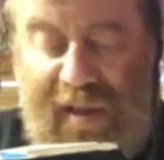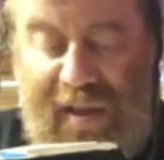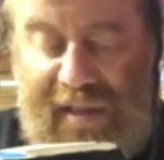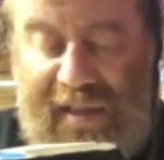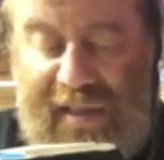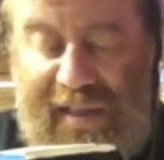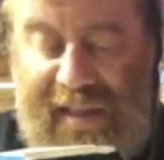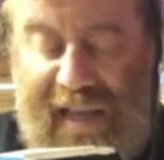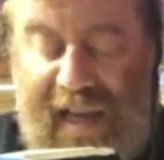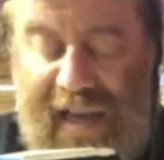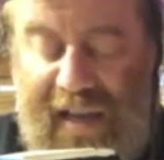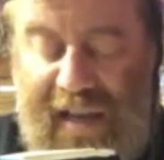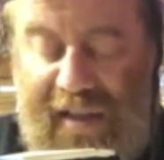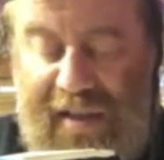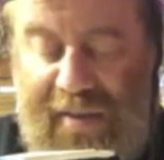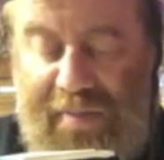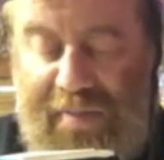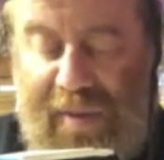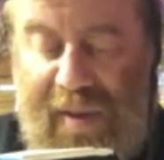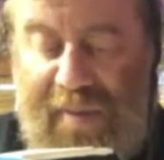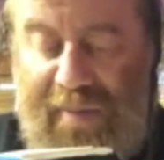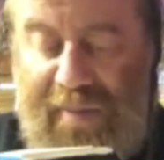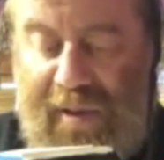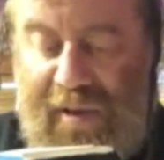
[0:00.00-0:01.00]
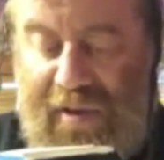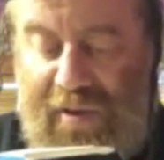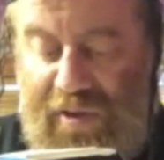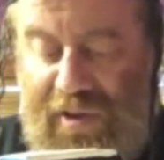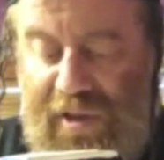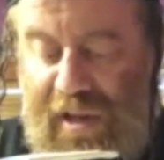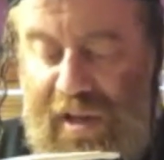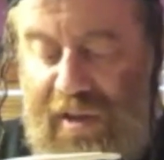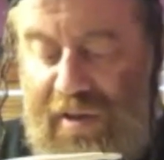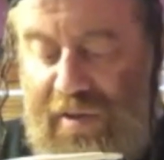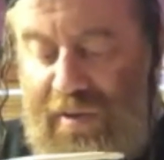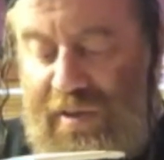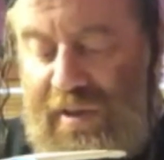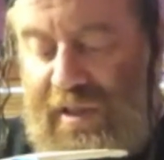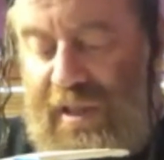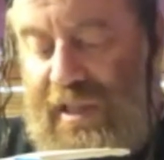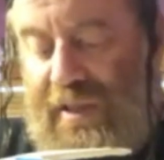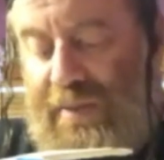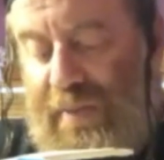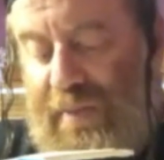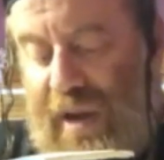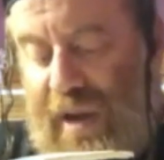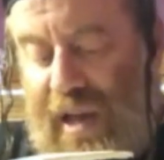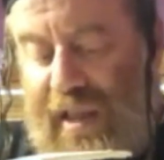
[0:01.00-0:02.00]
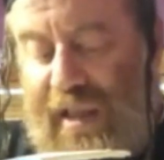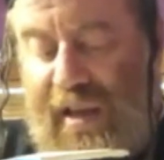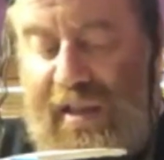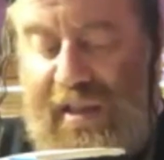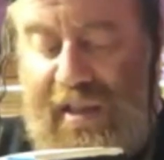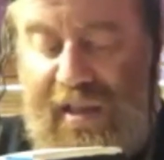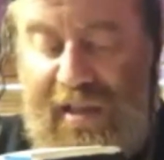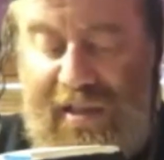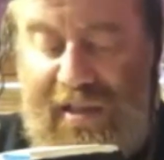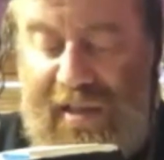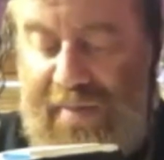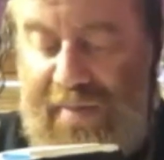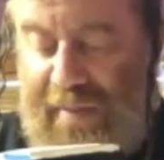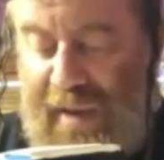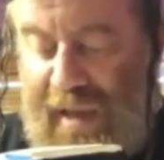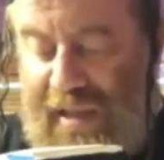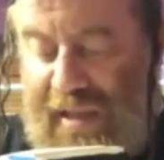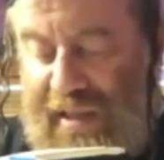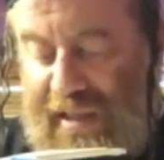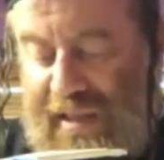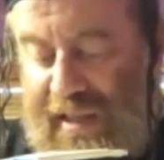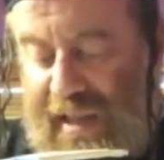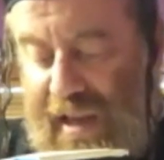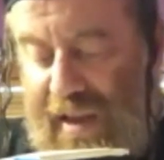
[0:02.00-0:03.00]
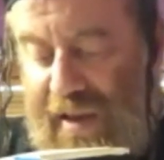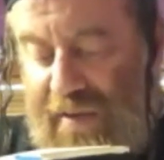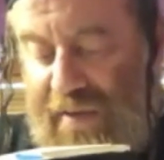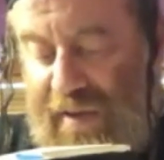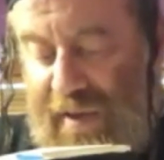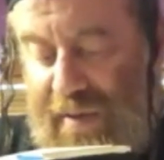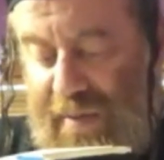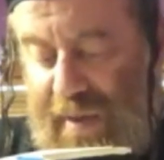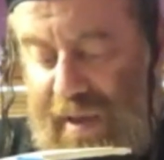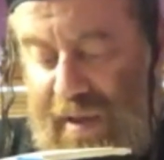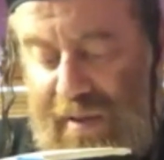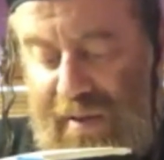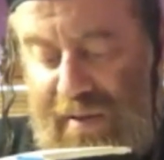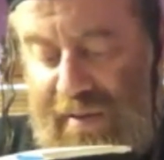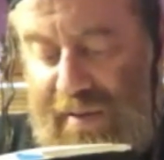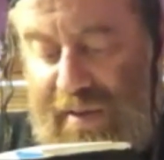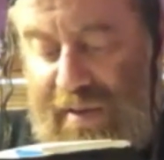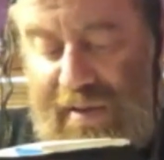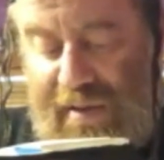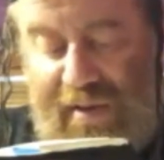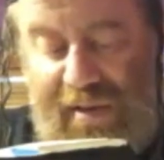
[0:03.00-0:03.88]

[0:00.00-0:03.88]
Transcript: Second, people usually use this product as a mainstay of the meal.